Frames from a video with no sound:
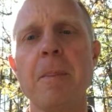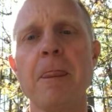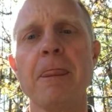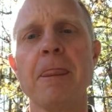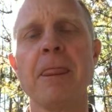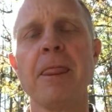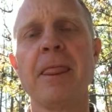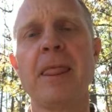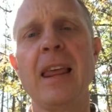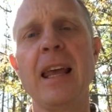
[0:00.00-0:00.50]

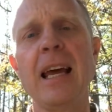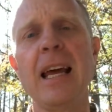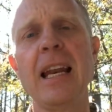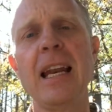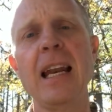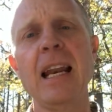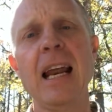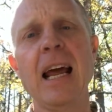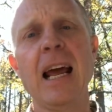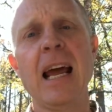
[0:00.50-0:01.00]

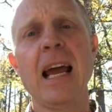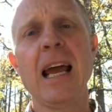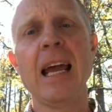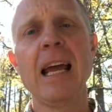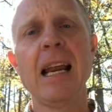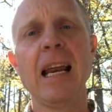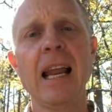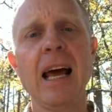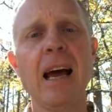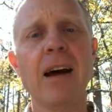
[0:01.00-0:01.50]
Then
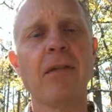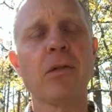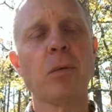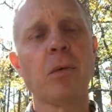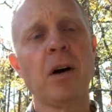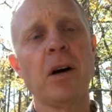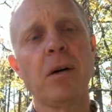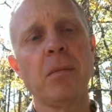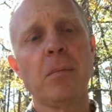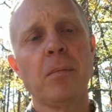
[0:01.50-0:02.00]
he left.
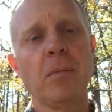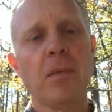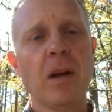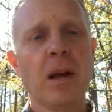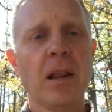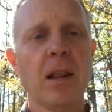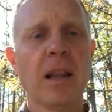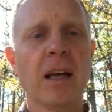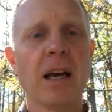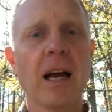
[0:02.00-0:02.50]
Well,
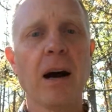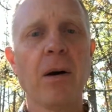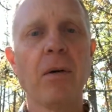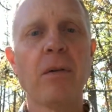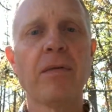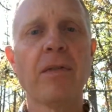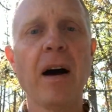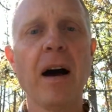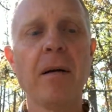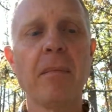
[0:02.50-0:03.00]
the guy
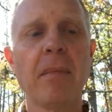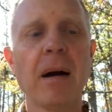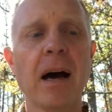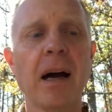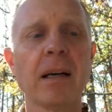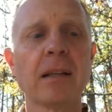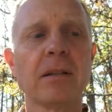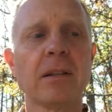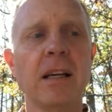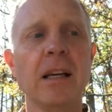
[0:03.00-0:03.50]
with 5
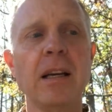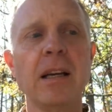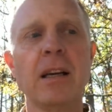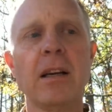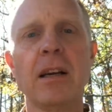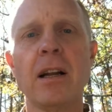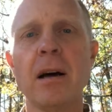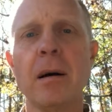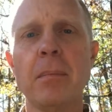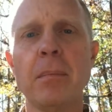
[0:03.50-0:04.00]
bags, he
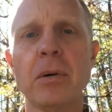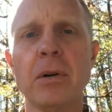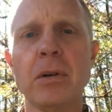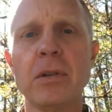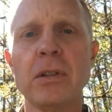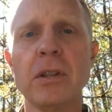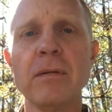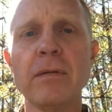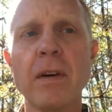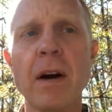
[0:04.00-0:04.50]
ended up
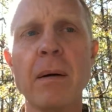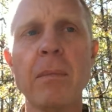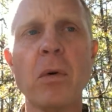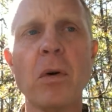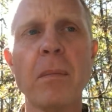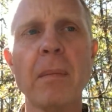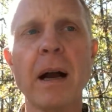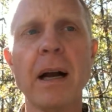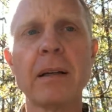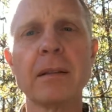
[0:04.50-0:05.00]
producing 5
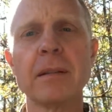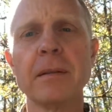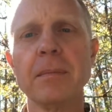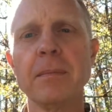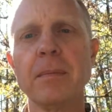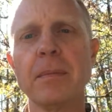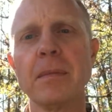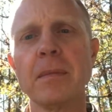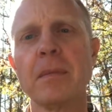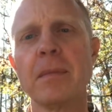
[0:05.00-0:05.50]
more bags.
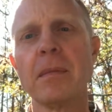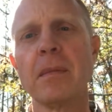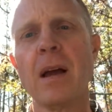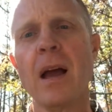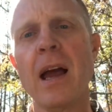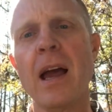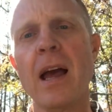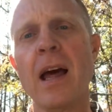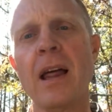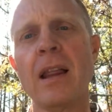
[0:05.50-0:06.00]

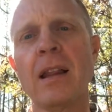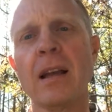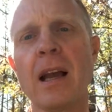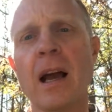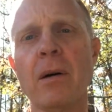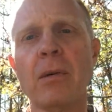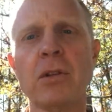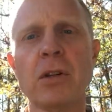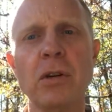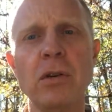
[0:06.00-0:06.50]
And the
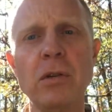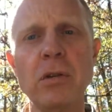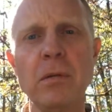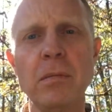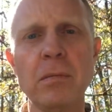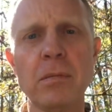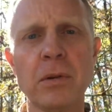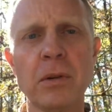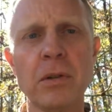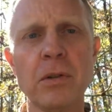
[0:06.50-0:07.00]
guy with 2
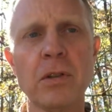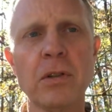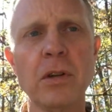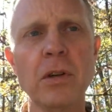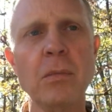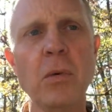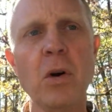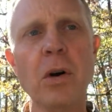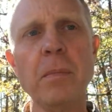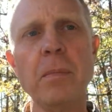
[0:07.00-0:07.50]
produced
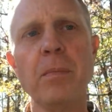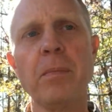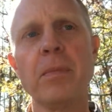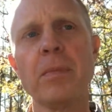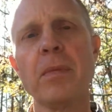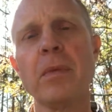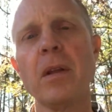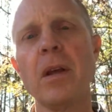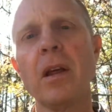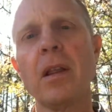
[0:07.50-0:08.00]
2 more.
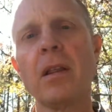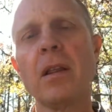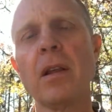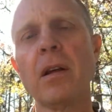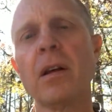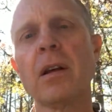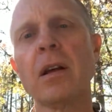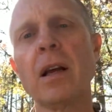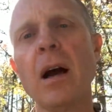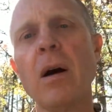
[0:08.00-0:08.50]

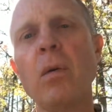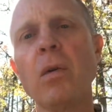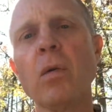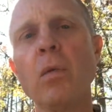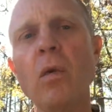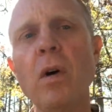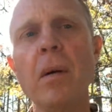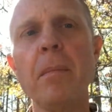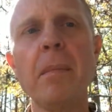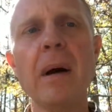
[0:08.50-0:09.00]
The guy with
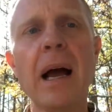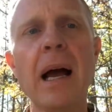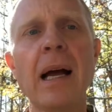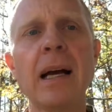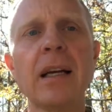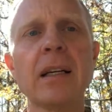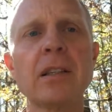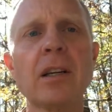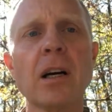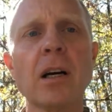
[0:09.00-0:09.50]
1
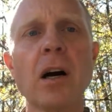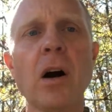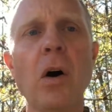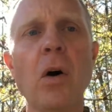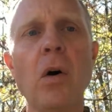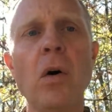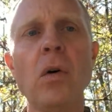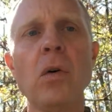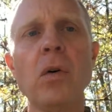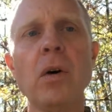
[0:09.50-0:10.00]
bag dug a
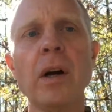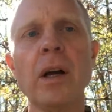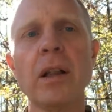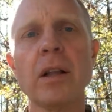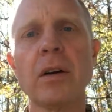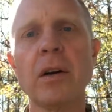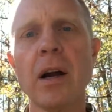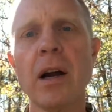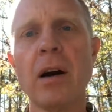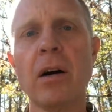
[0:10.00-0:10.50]
hole in
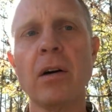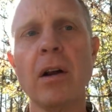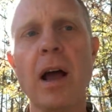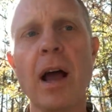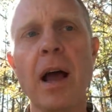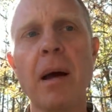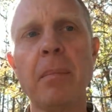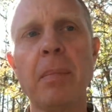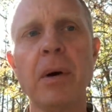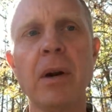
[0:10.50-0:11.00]
the ground
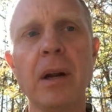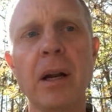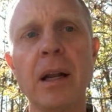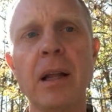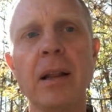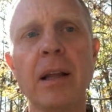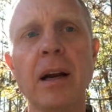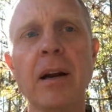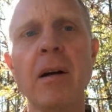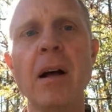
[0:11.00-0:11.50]
and put it
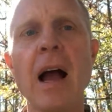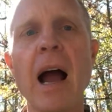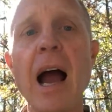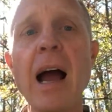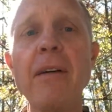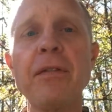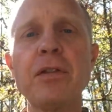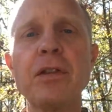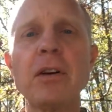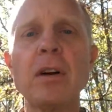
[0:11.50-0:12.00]
in there.
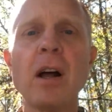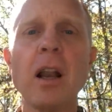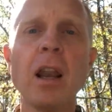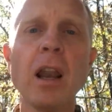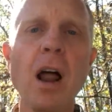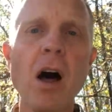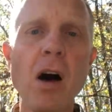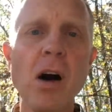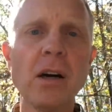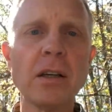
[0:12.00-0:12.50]
After a
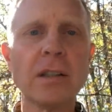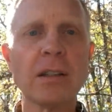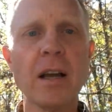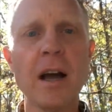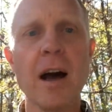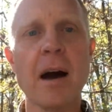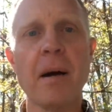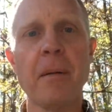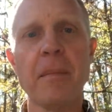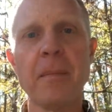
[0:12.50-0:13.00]
long
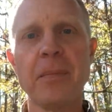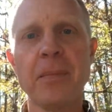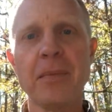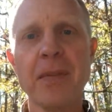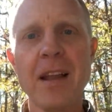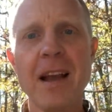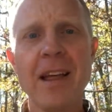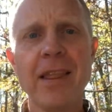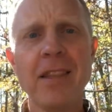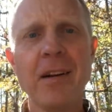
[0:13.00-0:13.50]
time,
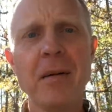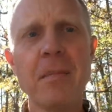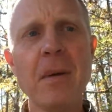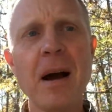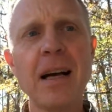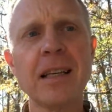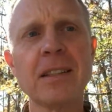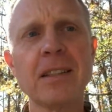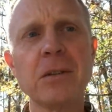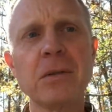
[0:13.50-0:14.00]
their
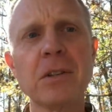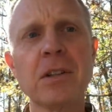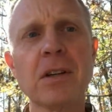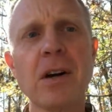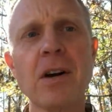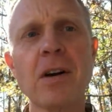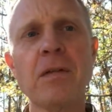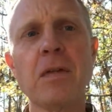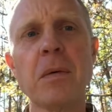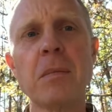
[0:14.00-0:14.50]
master
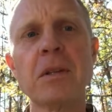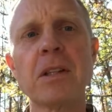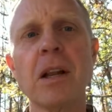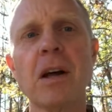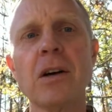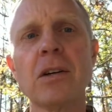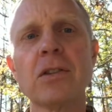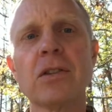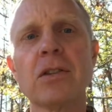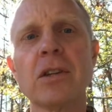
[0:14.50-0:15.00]
returned from his
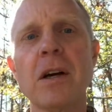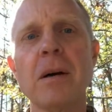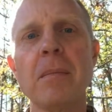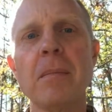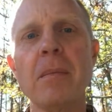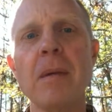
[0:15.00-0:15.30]
long trip